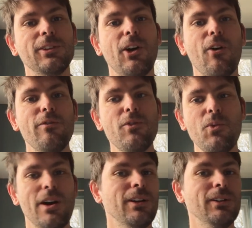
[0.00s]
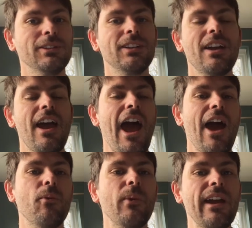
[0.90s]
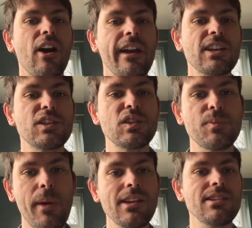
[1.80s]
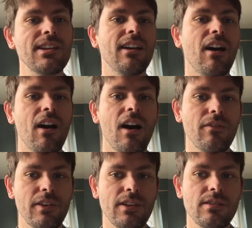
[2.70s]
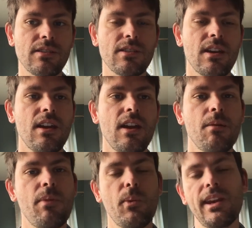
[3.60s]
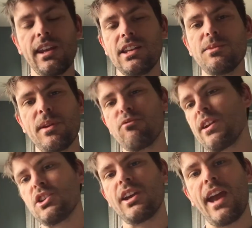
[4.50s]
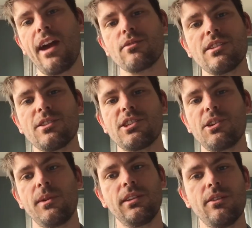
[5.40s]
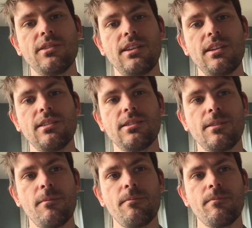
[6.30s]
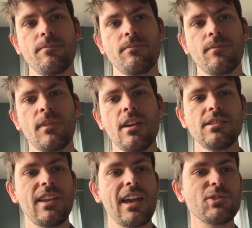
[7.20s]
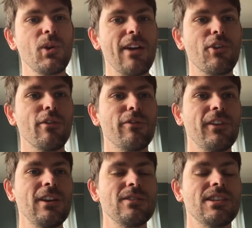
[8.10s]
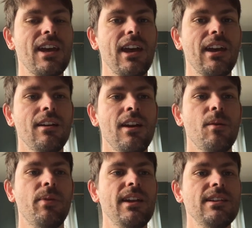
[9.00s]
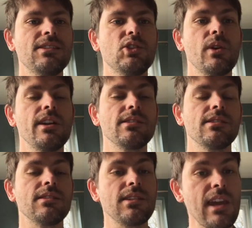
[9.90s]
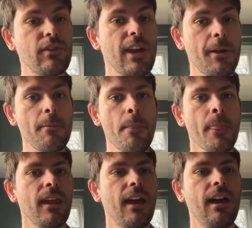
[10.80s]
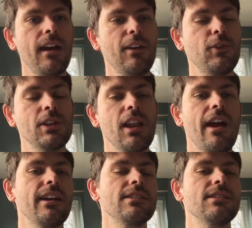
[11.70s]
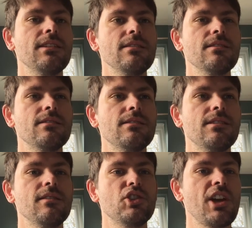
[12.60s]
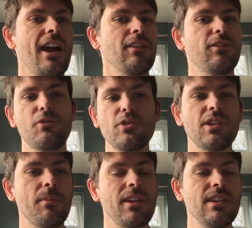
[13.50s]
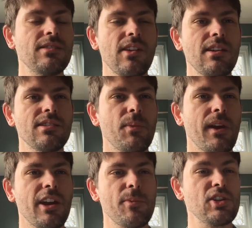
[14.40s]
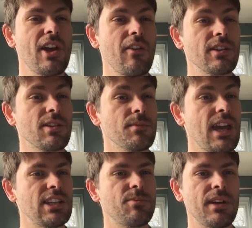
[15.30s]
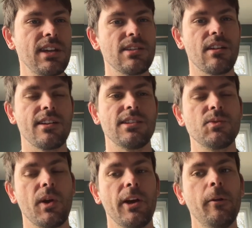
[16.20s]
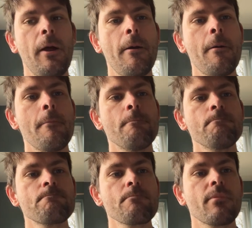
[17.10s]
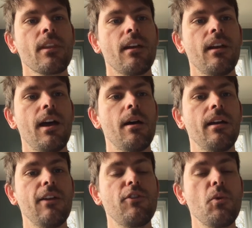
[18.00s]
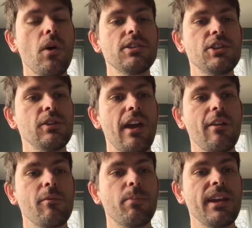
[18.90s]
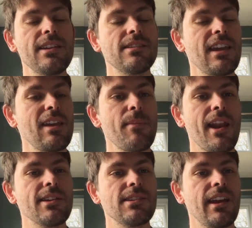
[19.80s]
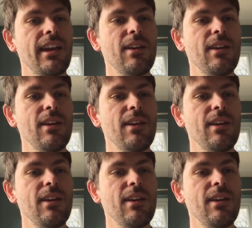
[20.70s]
of the world. And we are expecting a harvest, but we need to be reaching out and sowing those seeds. So that's all I've got for you today. Please join us this evening if you'd like to chat through some of these things. And we're going to be sharing some testimony tonight as well. If you want to do that, please email us at